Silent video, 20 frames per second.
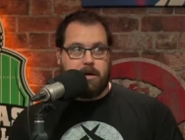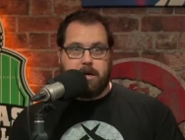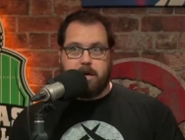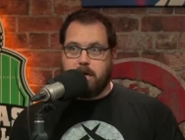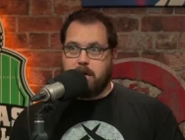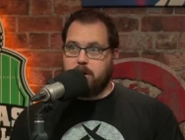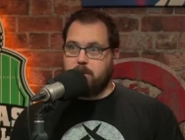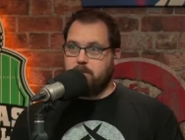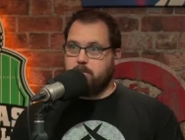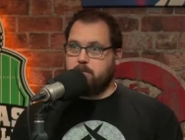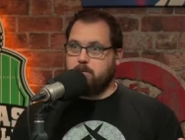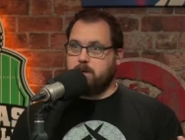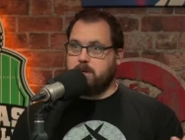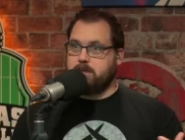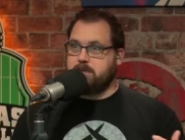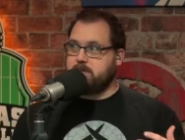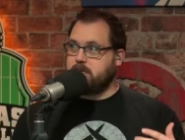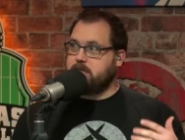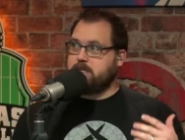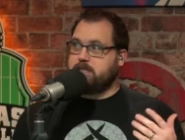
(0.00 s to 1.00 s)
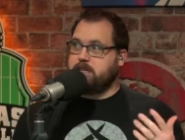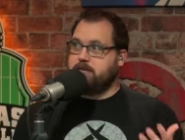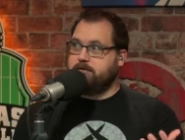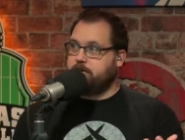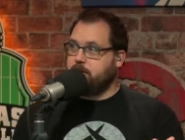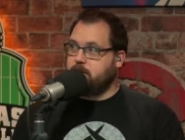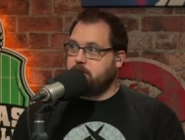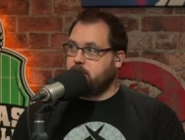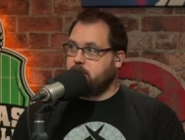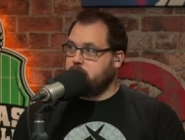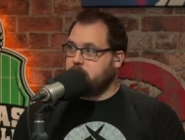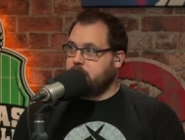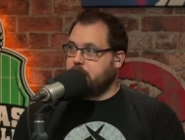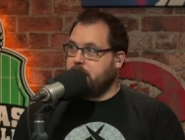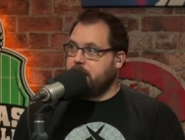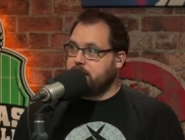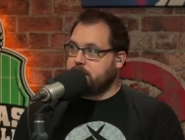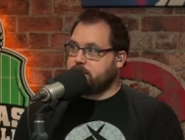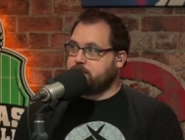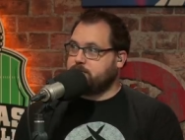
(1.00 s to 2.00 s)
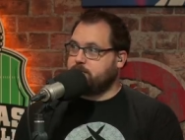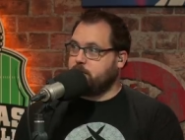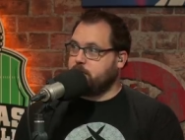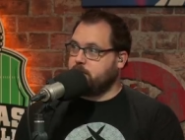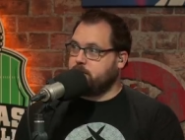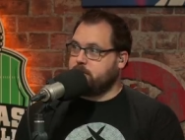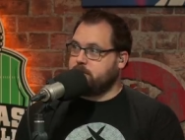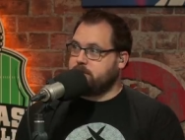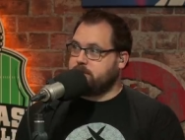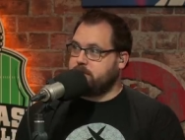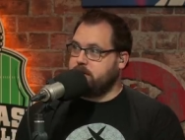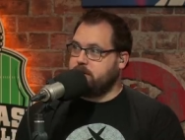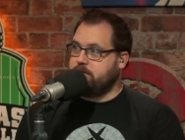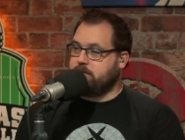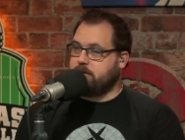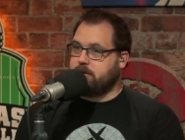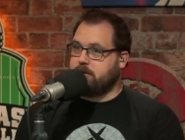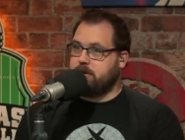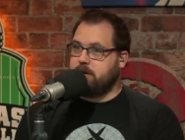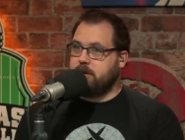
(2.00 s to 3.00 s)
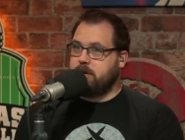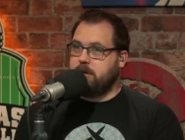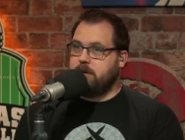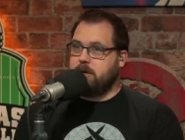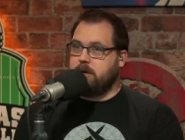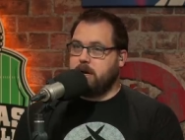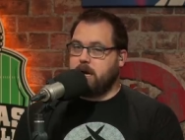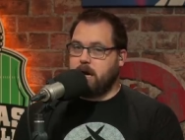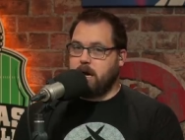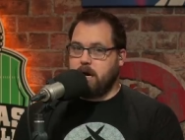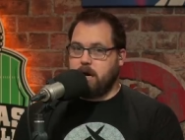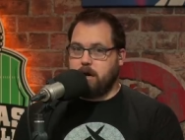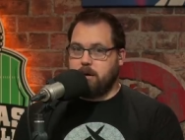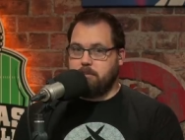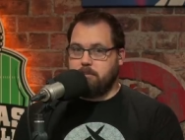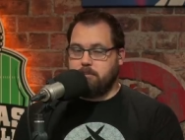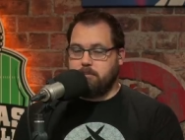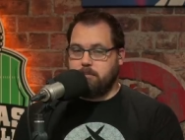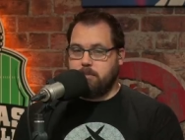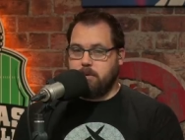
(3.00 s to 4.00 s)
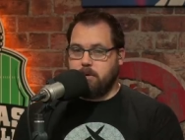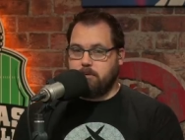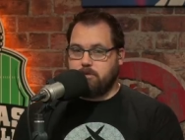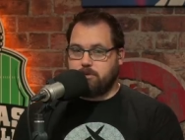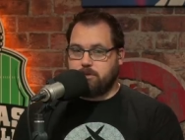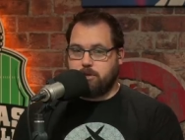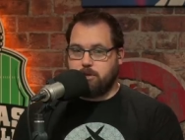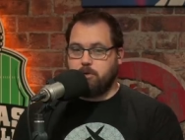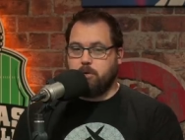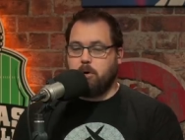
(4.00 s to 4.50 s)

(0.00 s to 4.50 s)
it was a difficult catch for the receiver. Um, too